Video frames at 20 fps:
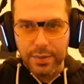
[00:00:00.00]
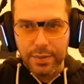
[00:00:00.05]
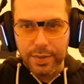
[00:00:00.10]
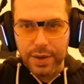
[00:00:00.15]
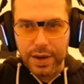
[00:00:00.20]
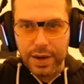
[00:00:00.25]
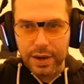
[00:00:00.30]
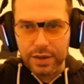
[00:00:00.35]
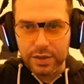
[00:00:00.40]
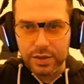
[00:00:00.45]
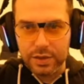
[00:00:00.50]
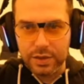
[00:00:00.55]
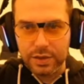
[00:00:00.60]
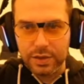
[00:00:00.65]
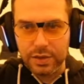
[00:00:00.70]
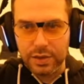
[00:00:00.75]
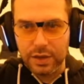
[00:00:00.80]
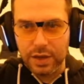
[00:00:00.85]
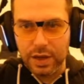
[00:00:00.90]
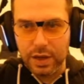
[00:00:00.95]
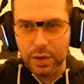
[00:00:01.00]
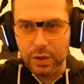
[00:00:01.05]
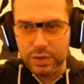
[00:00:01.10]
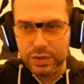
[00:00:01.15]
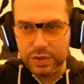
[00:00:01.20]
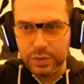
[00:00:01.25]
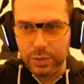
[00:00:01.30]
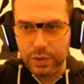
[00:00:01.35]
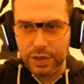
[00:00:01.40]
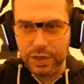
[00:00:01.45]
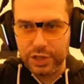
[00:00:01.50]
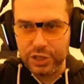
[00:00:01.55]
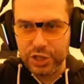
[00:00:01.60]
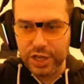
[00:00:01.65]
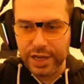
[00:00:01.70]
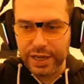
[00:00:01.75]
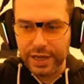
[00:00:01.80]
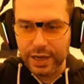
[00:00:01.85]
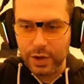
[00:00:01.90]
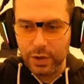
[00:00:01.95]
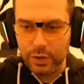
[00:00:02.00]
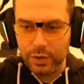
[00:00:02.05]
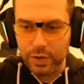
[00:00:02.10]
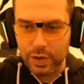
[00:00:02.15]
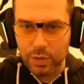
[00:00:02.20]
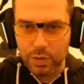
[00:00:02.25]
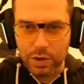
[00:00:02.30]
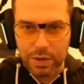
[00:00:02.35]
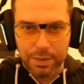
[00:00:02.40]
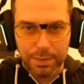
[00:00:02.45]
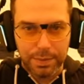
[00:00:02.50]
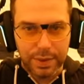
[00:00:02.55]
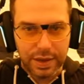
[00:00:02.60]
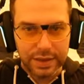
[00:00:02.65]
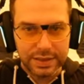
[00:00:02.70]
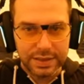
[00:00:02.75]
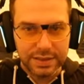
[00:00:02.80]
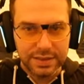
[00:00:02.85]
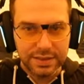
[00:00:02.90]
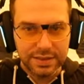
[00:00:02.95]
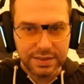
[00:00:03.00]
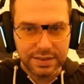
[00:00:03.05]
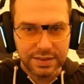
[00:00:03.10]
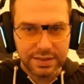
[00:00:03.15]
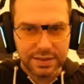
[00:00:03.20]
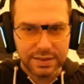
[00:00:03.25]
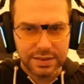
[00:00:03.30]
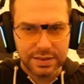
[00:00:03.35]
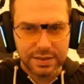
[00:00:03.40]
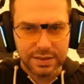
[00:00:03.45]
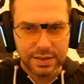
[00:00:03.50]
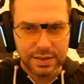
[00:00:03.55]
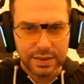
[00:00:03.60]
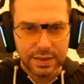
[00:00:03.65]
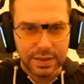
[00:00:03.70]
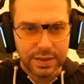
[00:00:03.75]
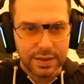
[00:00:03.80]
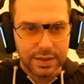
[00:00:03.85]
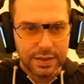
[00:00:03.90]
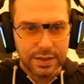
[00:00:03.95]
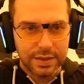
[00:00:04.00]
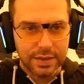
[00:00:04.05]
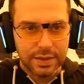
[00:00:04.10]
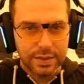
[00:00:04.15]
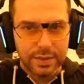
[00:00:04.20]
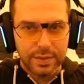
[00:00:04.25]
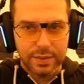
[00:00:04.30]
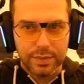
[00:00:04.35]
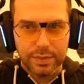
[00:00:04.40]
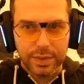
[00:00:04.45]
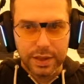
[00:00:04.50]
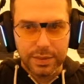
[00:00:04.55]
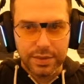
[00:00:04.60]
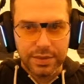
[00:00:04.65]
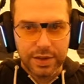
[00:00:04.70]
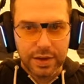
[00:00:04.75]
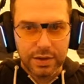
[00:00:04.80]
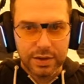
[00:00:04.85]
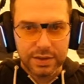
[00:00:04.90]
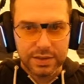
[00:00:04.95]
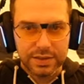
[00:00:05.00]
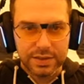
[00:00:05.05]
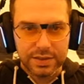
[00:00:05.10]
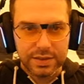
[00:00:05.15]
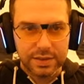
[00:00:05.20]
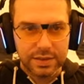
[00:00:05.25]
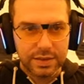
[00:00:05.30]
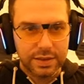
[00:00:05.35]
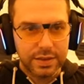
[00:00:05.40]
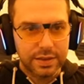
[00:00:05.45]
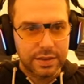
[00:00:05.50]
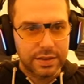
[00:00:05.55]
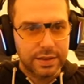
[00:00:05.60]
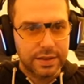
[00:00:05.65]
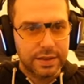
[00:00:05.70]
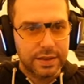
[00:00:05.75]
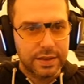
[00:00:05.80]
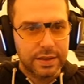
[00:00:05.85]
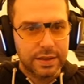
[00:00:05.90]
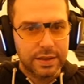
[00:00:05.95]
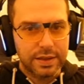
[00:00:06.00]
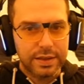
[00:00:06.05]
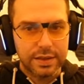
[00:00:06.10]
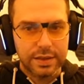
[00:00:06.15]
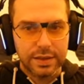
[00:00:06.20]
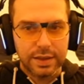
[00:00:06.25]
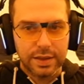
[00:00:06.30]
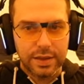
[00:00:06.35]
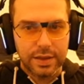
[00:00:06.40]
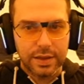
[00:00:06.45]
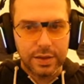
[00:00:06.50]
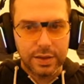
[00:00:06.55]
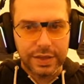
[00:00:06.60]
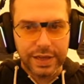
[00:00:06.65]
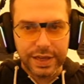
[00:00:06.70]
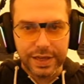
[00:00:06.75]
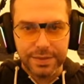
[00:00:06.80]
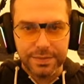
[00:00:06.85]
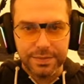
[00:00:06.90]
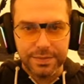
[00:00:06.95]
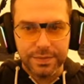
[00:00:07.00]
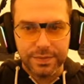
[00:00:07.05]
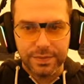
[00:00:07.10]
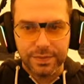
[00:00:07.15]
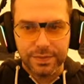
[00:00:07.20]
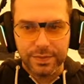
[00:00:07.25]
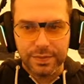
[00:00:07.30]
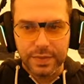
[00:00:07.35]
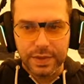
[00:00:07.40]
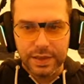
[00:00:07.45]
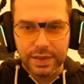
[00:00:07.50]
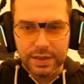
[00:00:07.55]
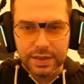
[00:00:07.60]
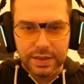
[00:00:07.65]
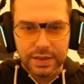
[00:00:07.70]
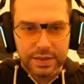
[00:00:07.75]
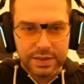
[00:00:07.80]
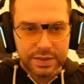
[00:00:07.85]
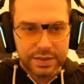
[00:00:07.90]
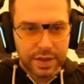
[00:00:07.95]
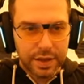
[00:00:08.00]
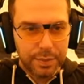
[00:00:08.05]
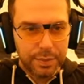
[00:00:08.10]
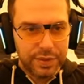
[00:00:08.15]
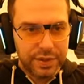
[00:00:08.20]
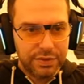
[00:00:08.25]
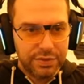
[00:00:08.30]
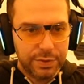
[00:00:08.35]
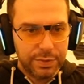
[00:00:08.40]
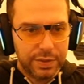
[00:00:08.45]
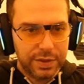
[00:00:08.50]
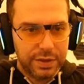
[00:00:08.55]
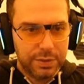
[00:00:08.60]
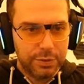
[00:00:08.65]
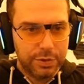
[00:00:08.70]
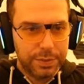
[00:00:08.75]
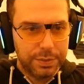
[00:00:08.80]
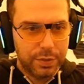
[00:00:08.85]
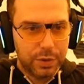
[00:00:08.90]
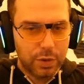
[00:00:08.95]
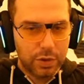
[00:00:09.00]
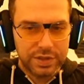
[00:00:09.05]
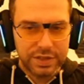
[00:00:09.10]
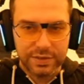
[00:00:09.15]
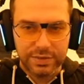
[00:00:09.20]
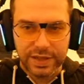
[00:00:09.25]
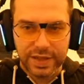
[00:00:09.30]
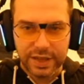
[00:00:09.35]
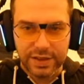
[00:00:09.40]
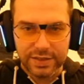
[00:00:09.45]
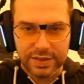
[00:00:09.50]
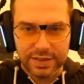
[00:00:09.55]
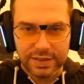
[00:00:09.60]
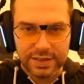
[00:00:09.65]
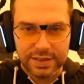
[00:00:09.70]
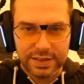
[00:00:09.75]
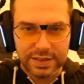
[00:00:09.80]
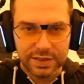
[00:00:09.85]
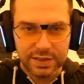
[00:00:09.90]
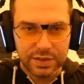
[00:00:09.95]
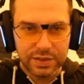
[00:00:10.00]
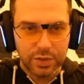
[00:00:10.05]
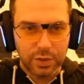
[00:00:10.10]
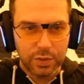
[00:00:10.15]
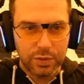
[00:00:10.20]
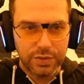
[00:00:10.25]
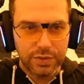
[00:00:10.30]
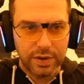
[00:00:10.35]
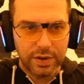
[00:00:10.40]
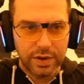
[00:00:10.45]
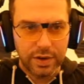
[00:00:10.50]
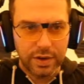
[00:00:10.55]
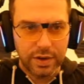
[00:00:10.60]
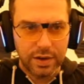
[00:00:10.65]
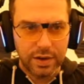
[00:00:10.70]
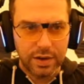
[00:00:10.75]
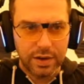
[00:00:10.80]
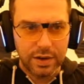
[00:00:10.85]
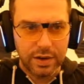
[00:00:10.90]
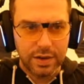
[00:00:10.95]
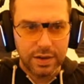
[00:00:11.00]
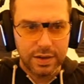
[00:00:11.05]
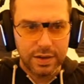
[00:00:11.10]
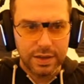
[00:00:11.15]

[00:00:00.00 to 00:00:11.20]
But I also want to check out our buddies. Maybe there is... Okay. Some PvP reports we haven't seen so far.